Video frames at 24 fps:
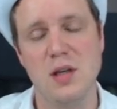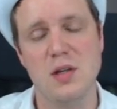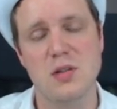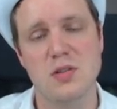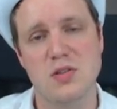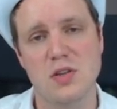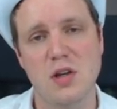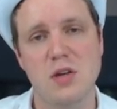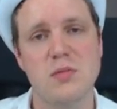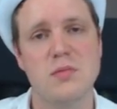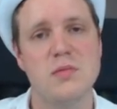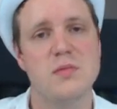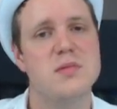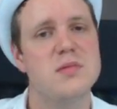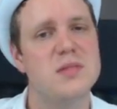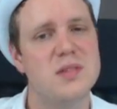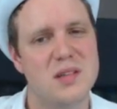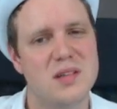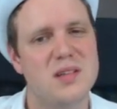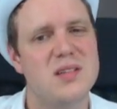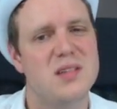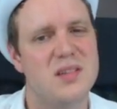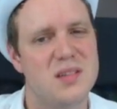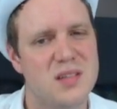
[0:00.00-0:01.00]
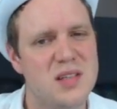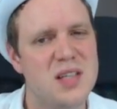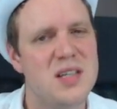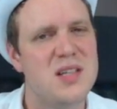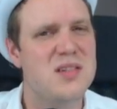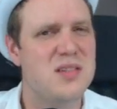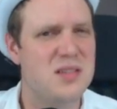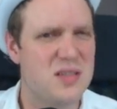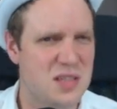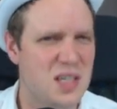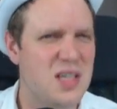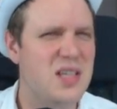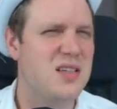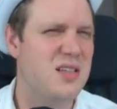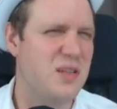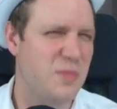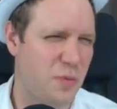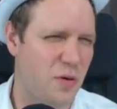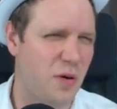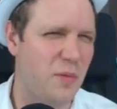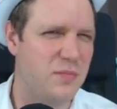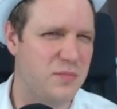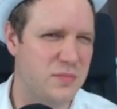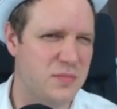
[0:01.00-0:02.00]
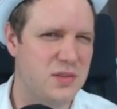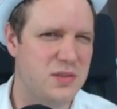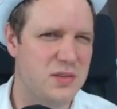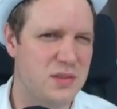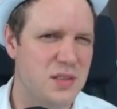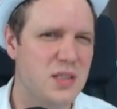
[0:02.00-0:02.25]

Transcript: So these these are the problems.